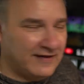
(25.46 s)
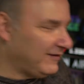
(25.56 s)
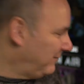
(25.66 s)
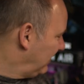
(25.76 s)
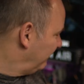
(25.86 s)
then
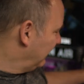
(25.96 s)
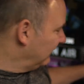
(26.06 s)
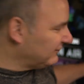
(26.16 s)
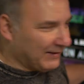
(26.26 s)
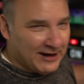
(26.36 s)
the main
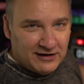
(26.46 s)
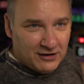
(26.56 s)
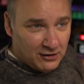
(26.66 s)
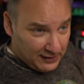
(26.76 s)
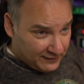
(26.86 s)
event is back
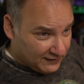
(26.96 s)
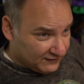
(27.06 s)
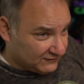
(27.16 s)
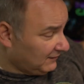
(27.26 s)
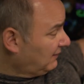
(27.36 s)
here in
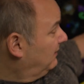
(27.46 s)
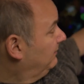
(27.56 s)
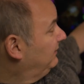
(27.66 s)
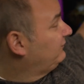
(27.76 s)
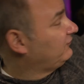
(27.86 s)
this
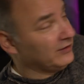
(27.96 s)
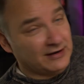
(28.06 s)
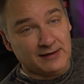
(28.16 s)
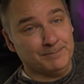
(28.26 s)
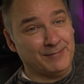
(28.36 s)
mystery
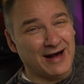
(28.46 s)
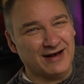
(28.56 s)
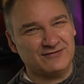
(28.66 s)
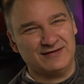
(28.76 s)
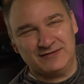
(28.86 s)

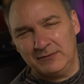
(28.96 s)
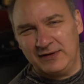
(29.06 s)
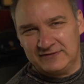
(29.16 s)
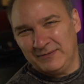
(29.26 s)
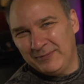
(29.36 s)
box.
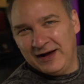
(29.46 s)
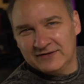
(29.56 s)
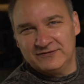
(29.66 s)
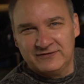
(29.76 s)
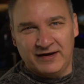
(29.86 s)
It's a
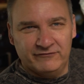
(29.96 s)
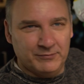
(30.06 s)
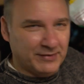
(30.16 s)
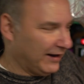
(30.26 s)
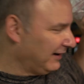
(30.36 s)
box inside of a
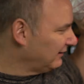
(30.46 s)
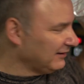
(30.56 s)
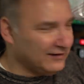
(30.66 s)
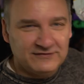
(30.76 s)
bag.